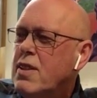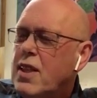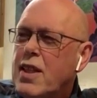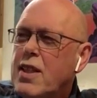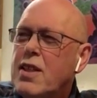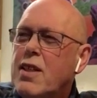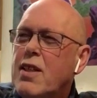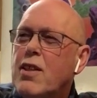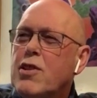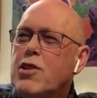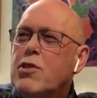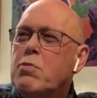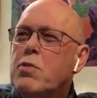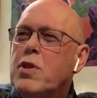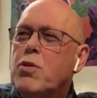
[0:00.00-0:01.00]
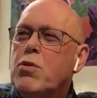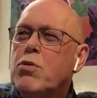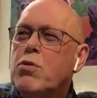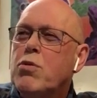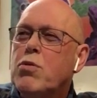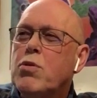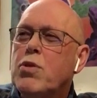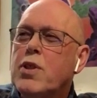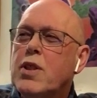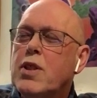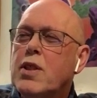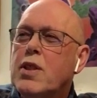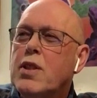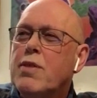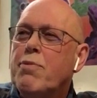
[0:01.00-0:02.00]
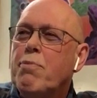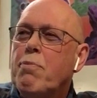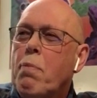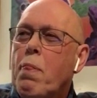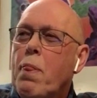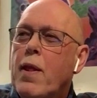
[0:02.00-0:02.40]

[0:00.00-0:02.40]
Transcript: Then he asked me to do the uh,